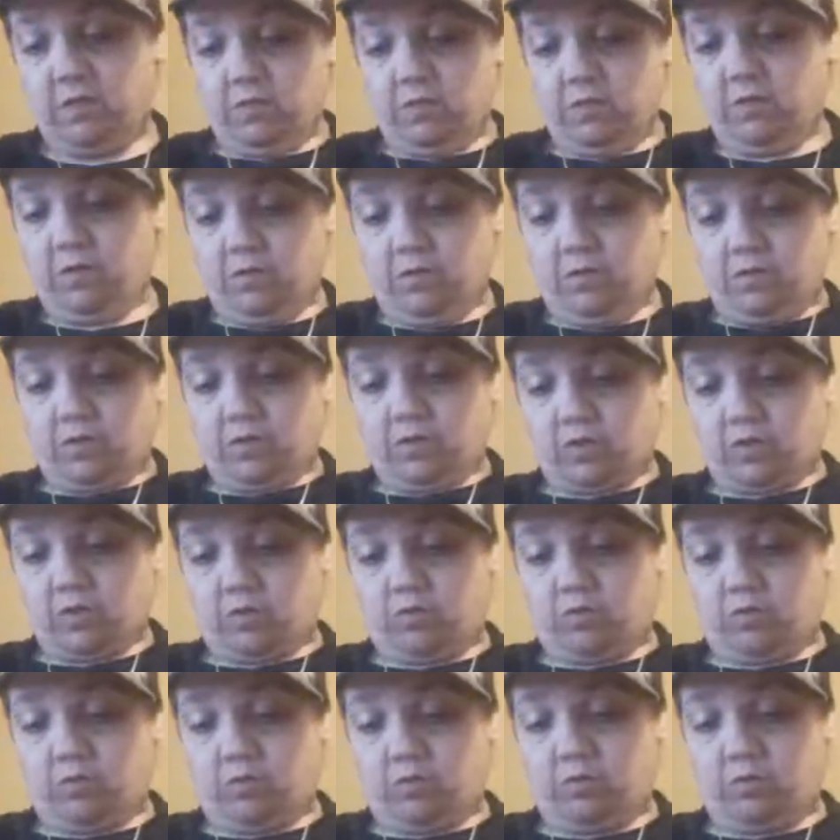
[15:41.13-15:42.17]
So
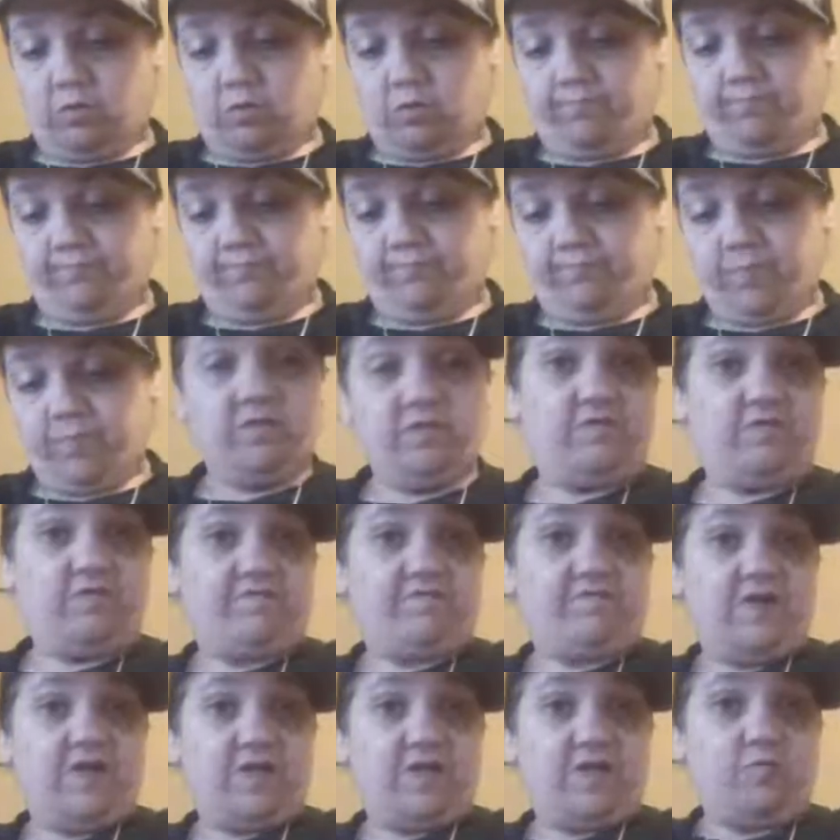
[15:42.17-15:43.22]
um, let's find out
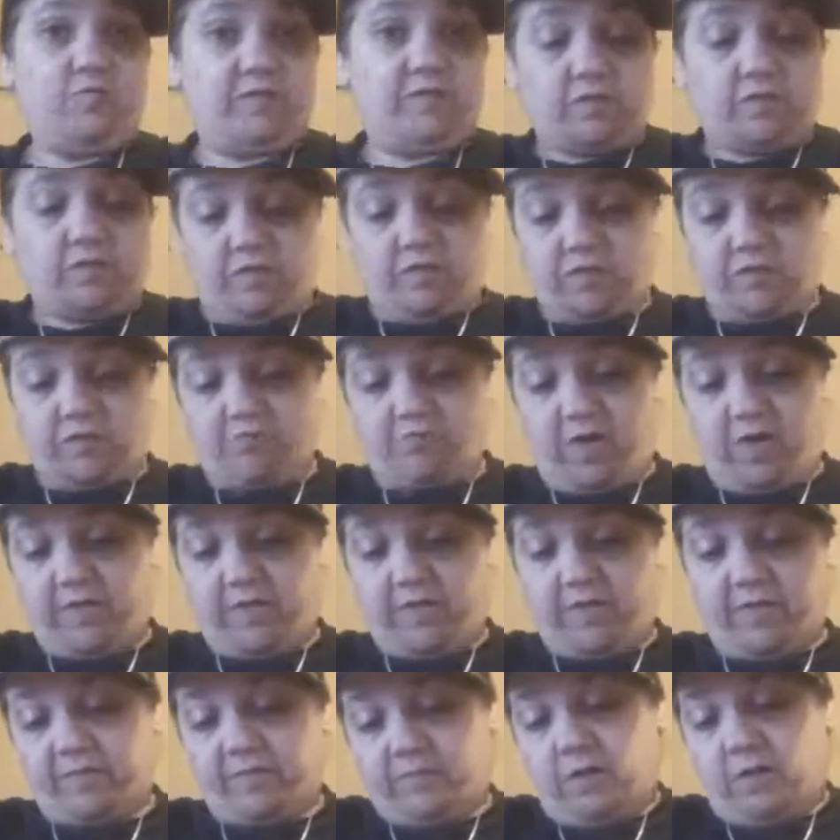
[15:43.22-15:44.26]
what's in this box
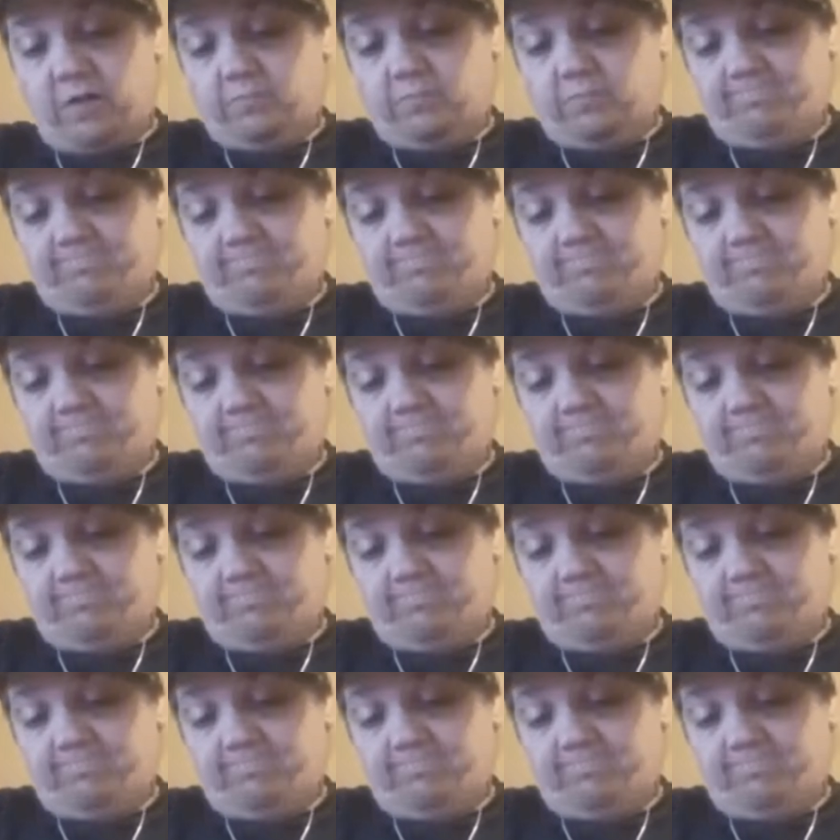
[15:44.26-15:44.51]
now.